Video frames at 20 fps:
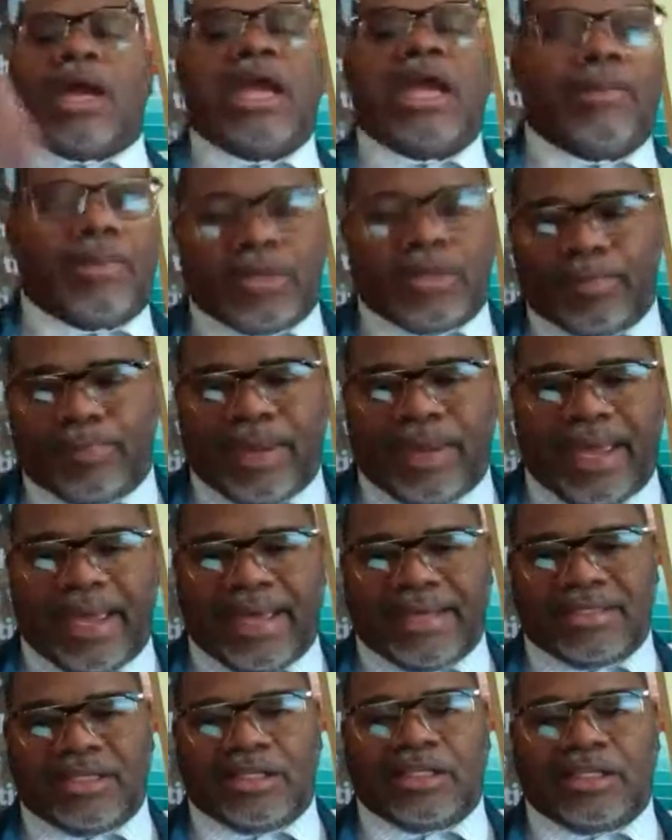if they were
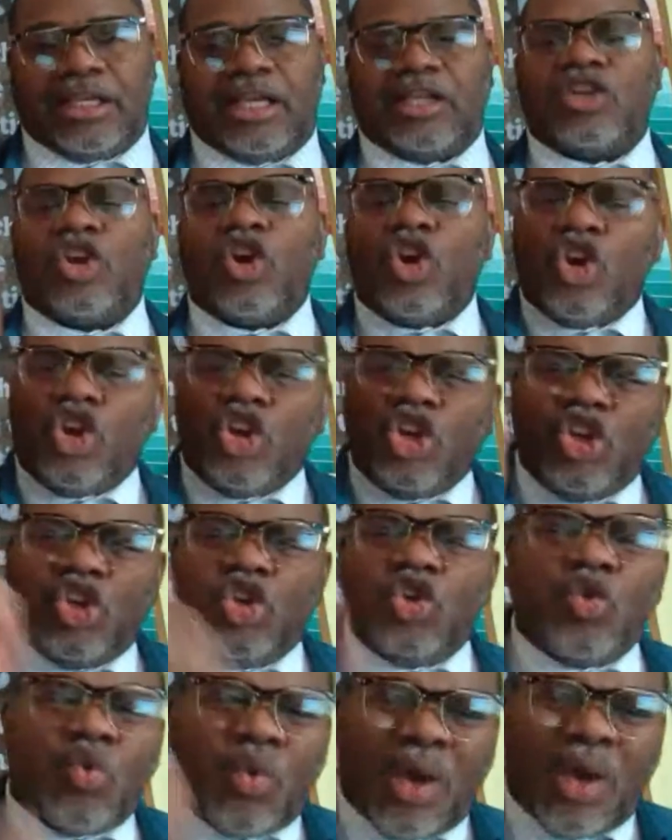able to pass the test,